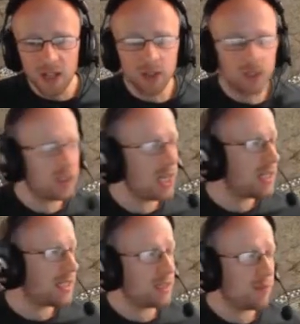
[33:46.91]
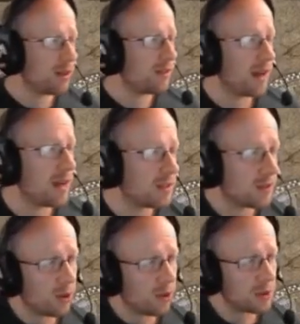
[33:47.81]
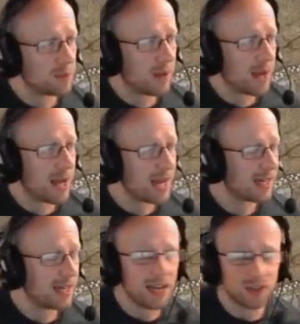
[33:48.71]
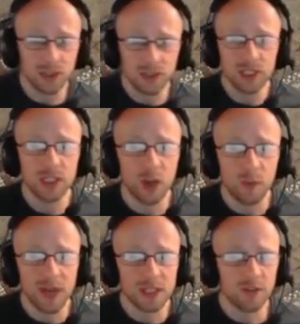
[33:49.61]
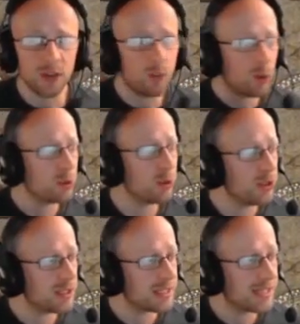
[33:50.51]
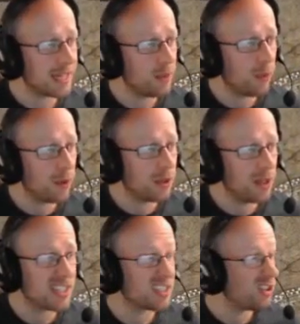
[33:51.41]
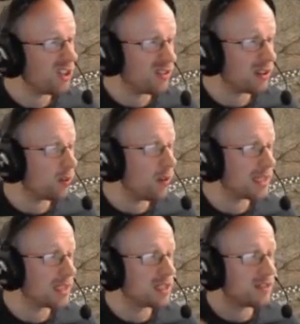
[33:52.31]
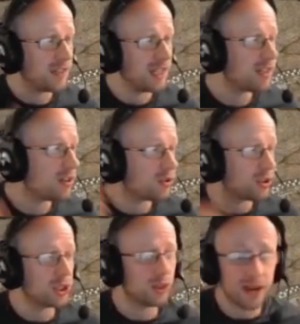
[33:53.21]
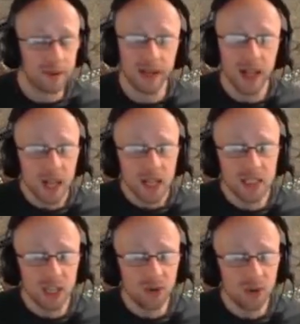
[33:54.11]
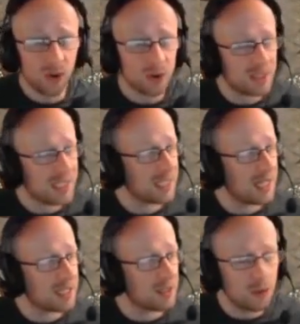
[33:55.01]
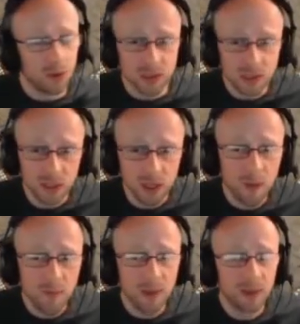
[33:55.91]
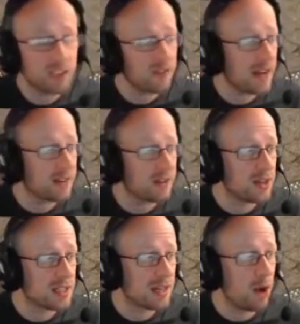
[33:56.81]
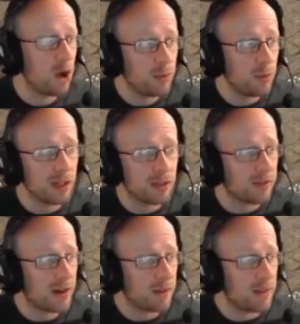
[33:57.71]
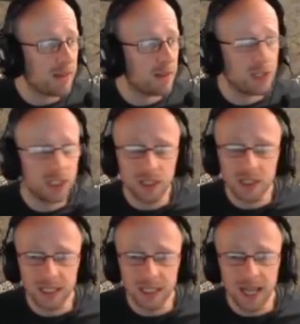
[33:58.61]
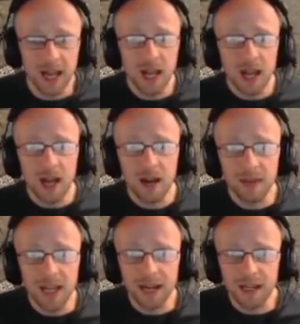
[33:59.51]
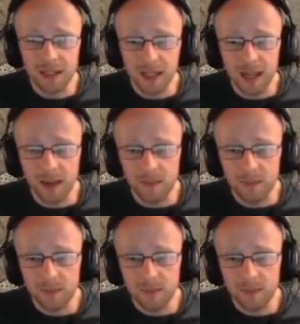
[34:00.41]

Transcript: You can change these modifiers, of course, by adding extra units to combat. So if you've got multiple units attacking one unit, that's another way to defeat and crush your enemy. So, of course, this is, of course, the combat we need to fight first. I'm hoping we're going to fragment them and you can see that uh, mechanic in the game.